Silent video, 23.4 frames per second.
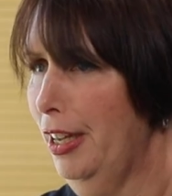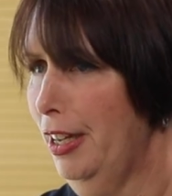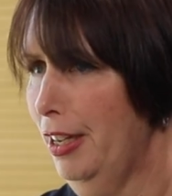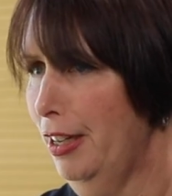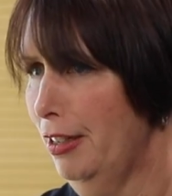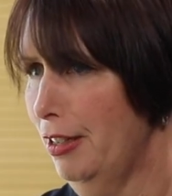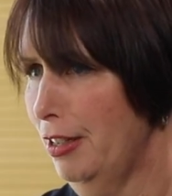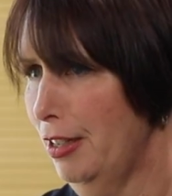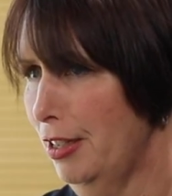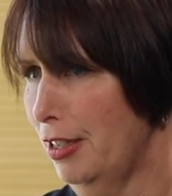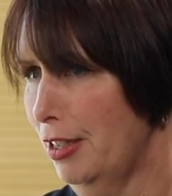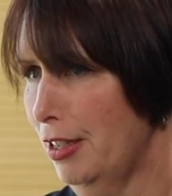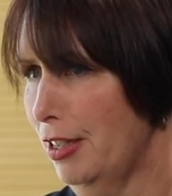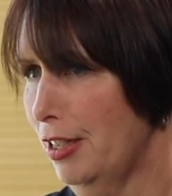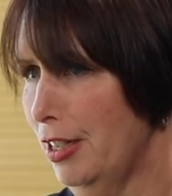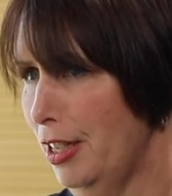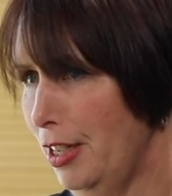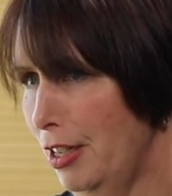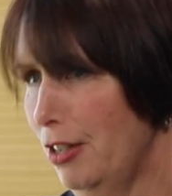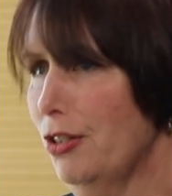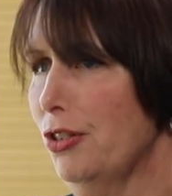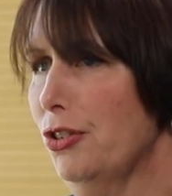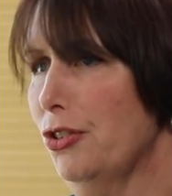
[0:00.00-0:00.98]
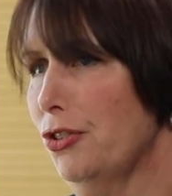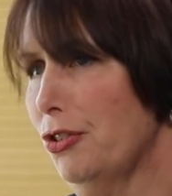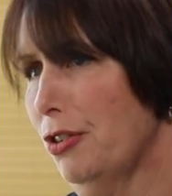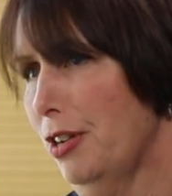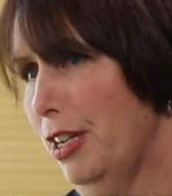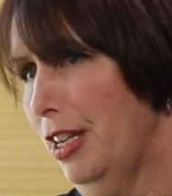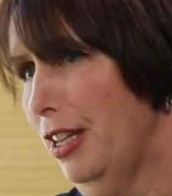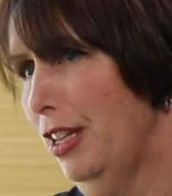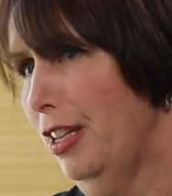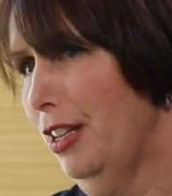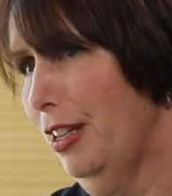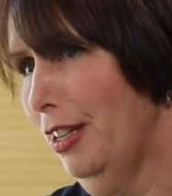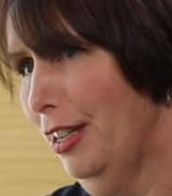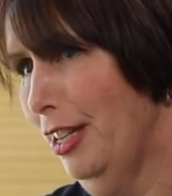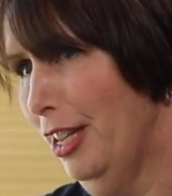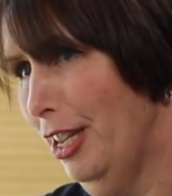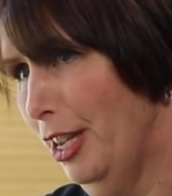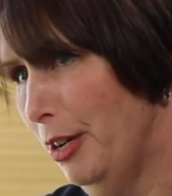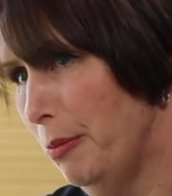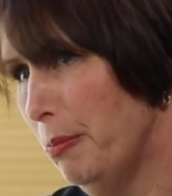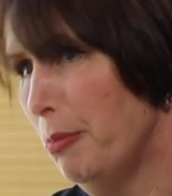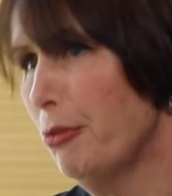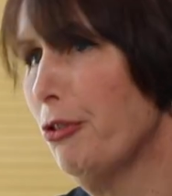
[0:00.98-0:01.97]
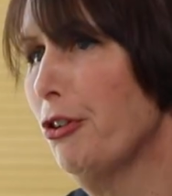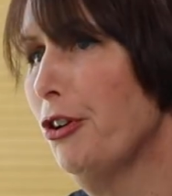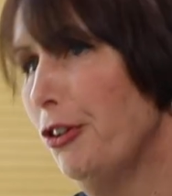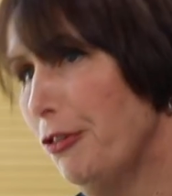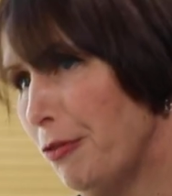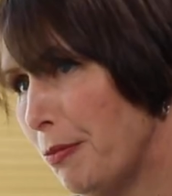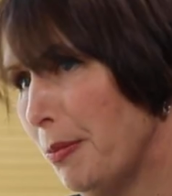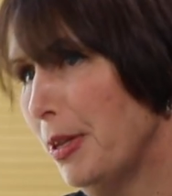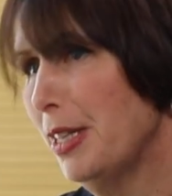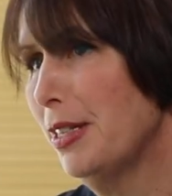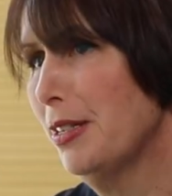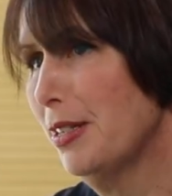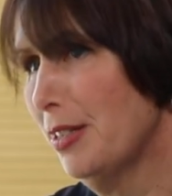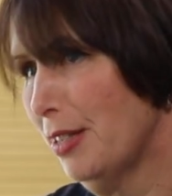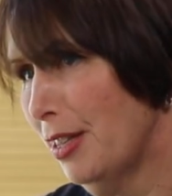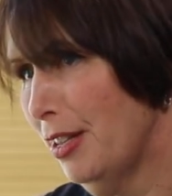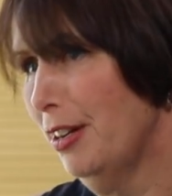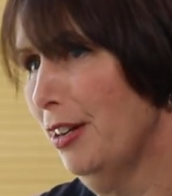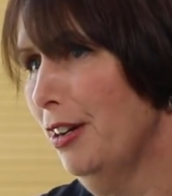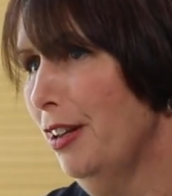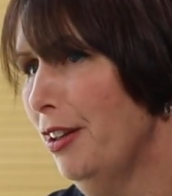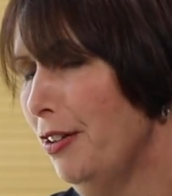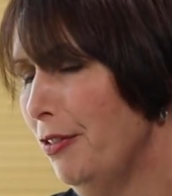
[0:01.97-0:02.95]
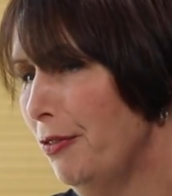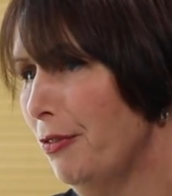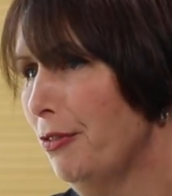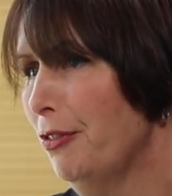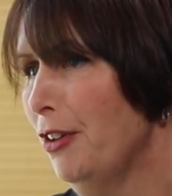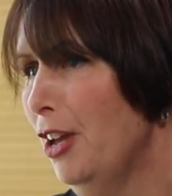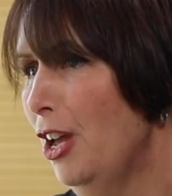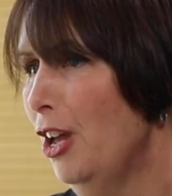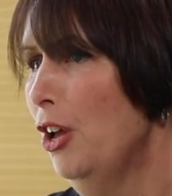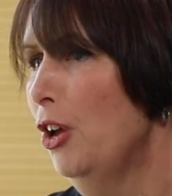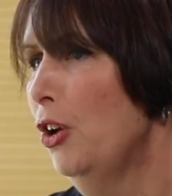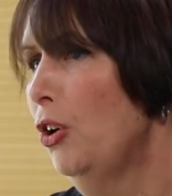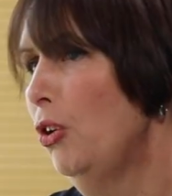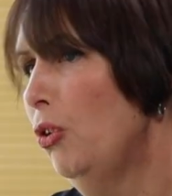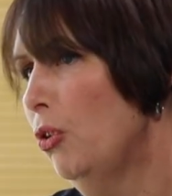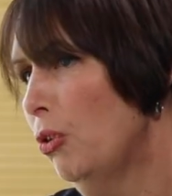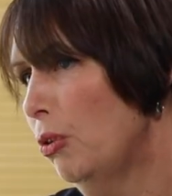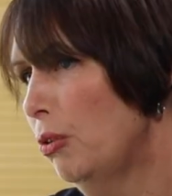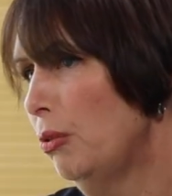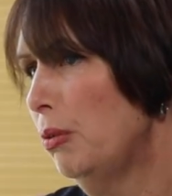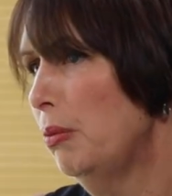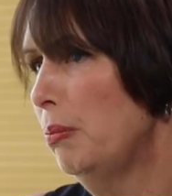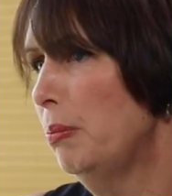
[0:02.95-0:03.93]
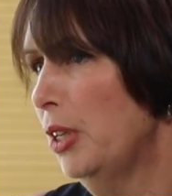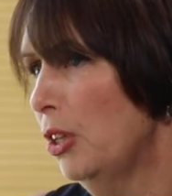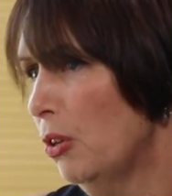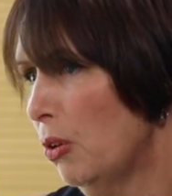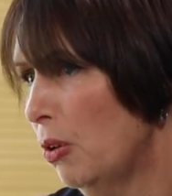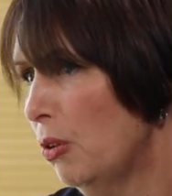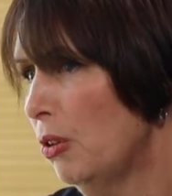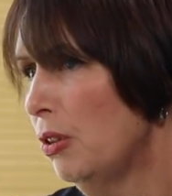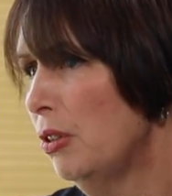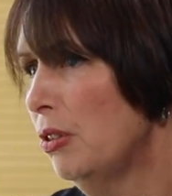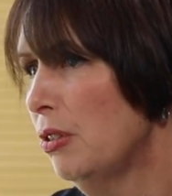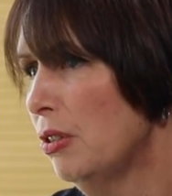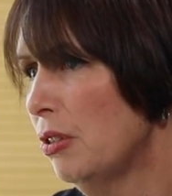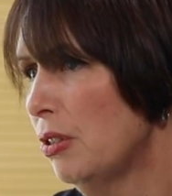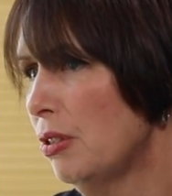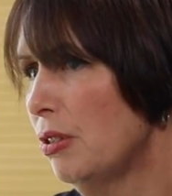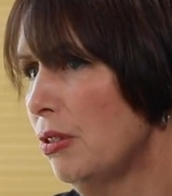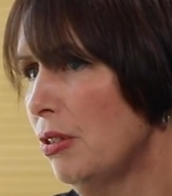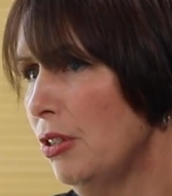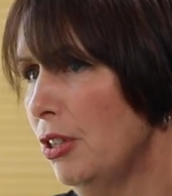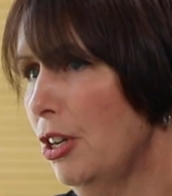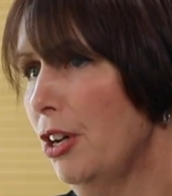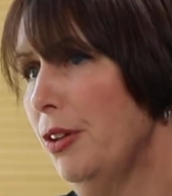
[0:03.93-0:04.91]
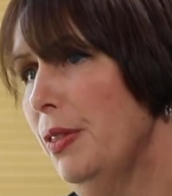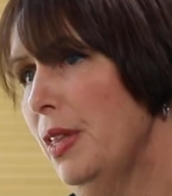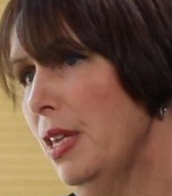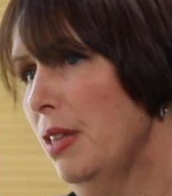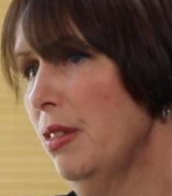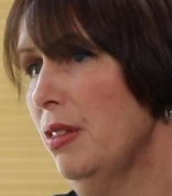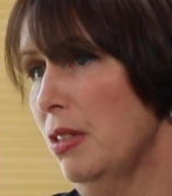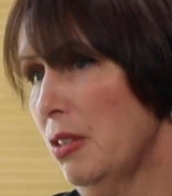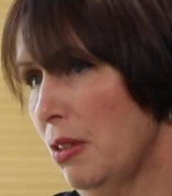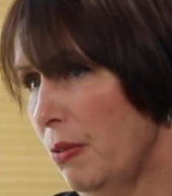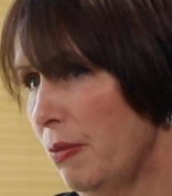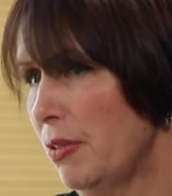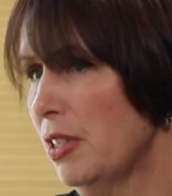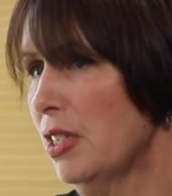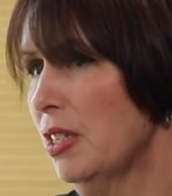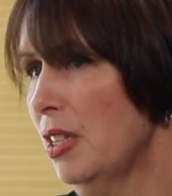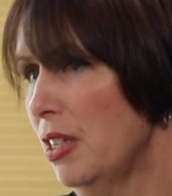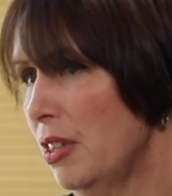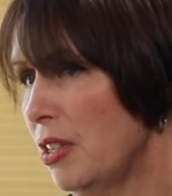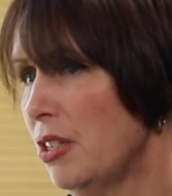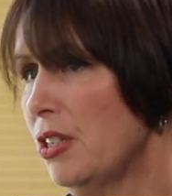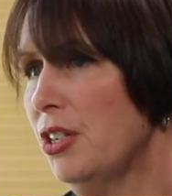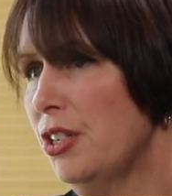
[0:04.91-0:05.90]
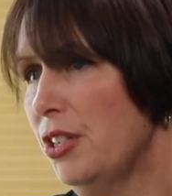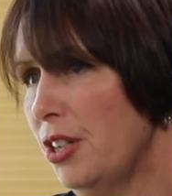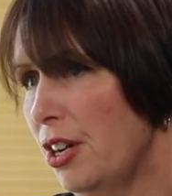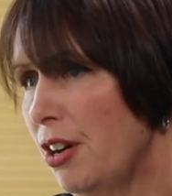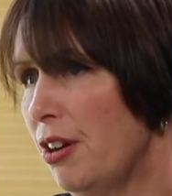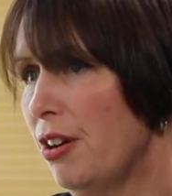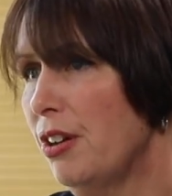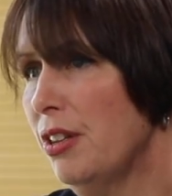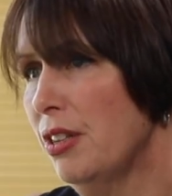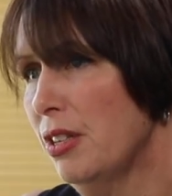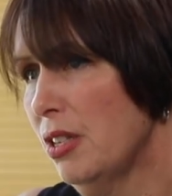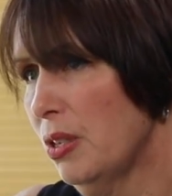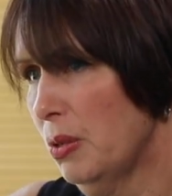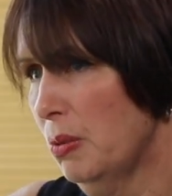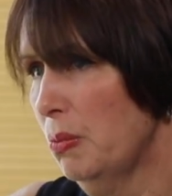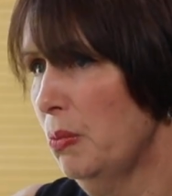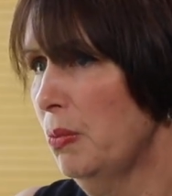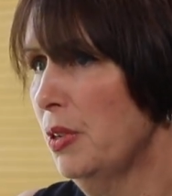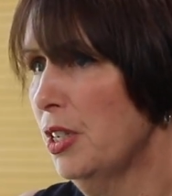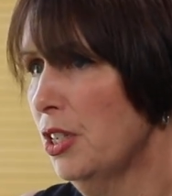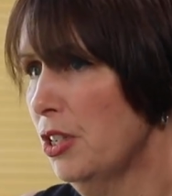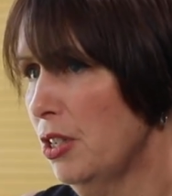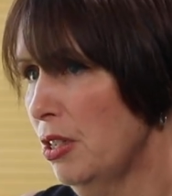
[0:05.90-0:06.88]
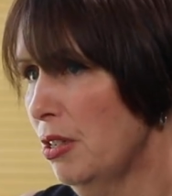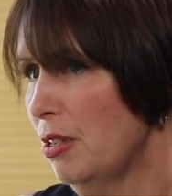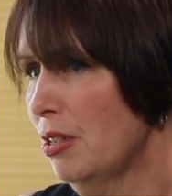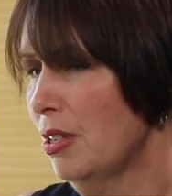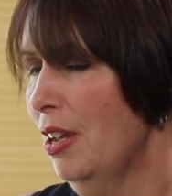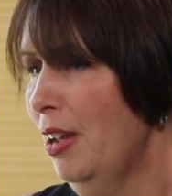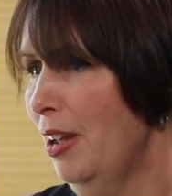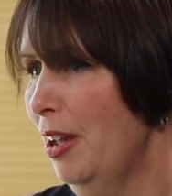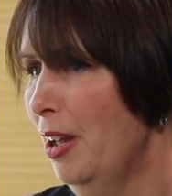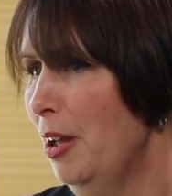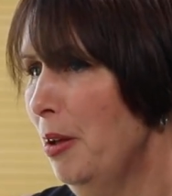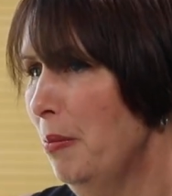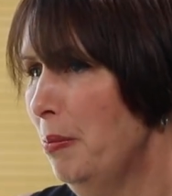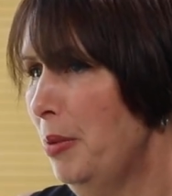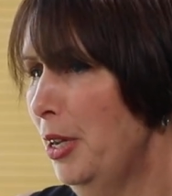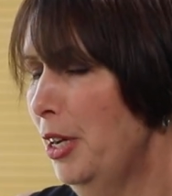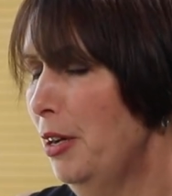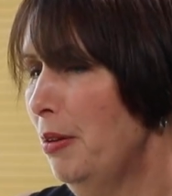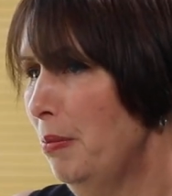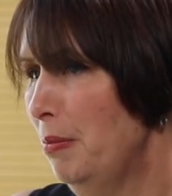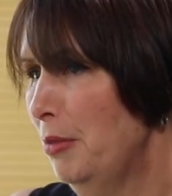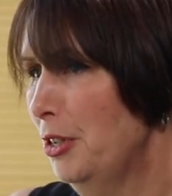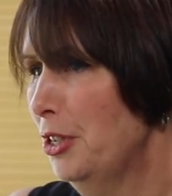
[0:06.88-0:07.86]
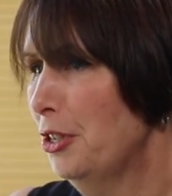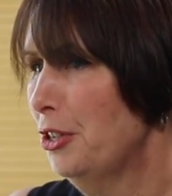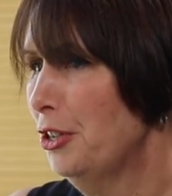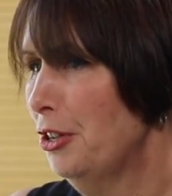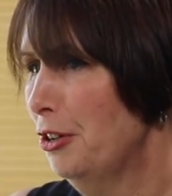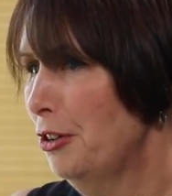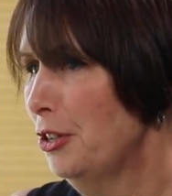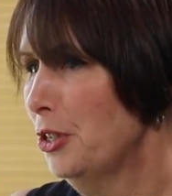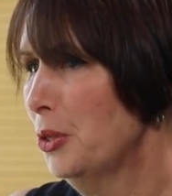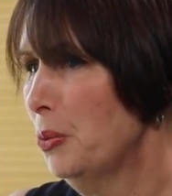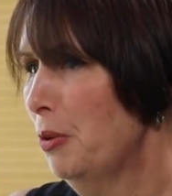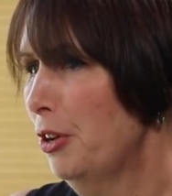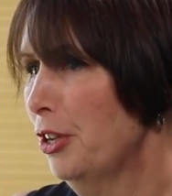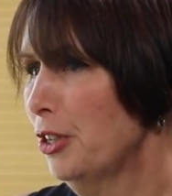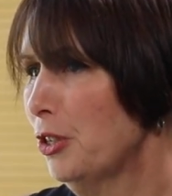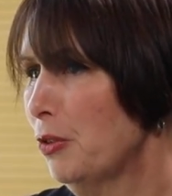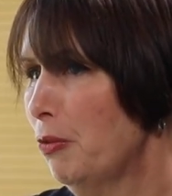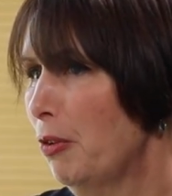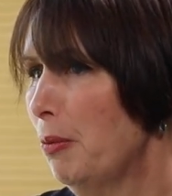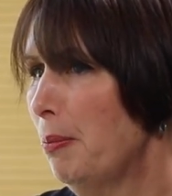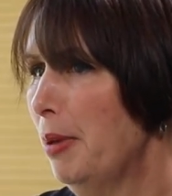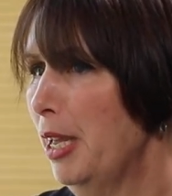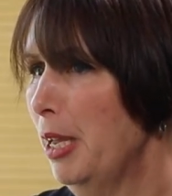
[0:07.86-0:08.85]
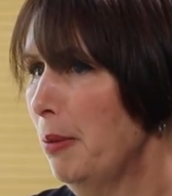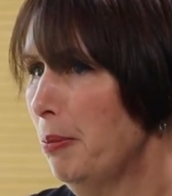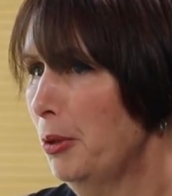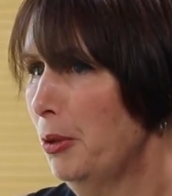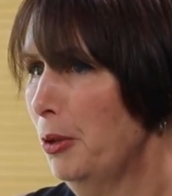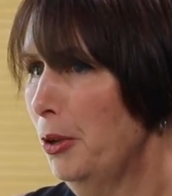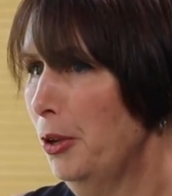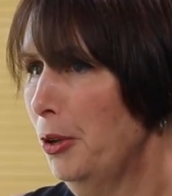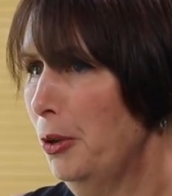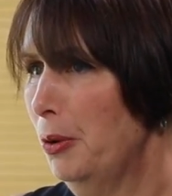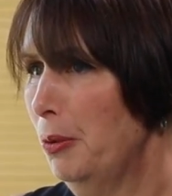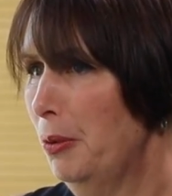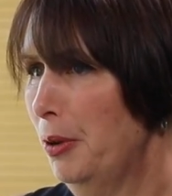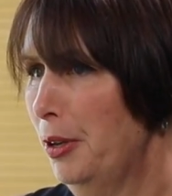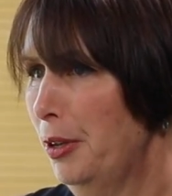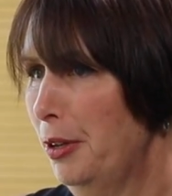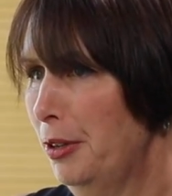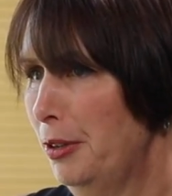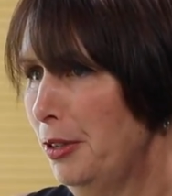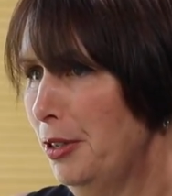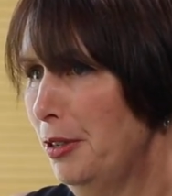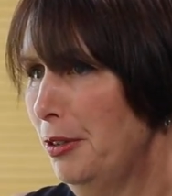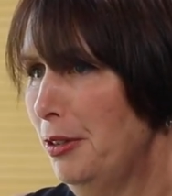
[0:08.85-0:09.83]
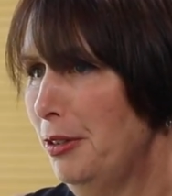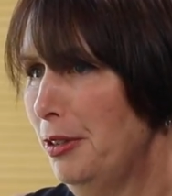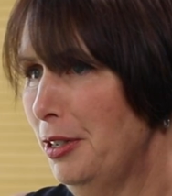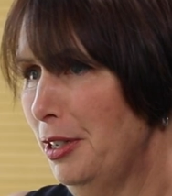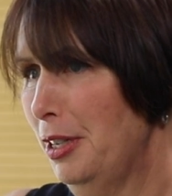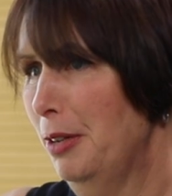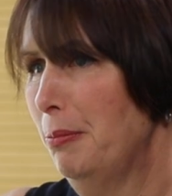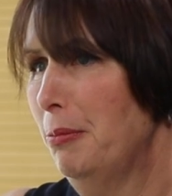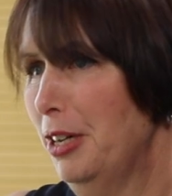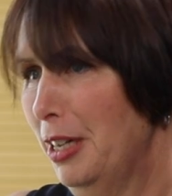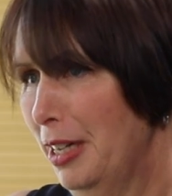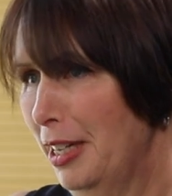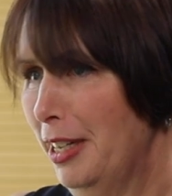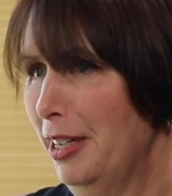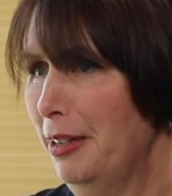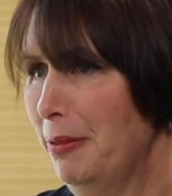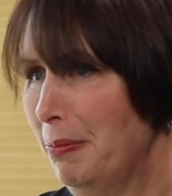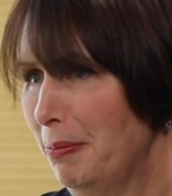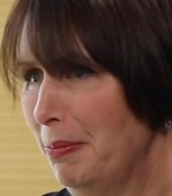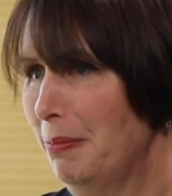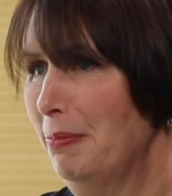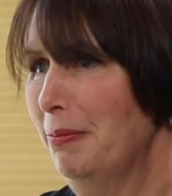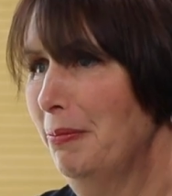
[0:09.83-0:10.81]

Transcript: and industry improvements that have gone beyond, that there's obviously the deterrence, but deterrence works for people who are deliberately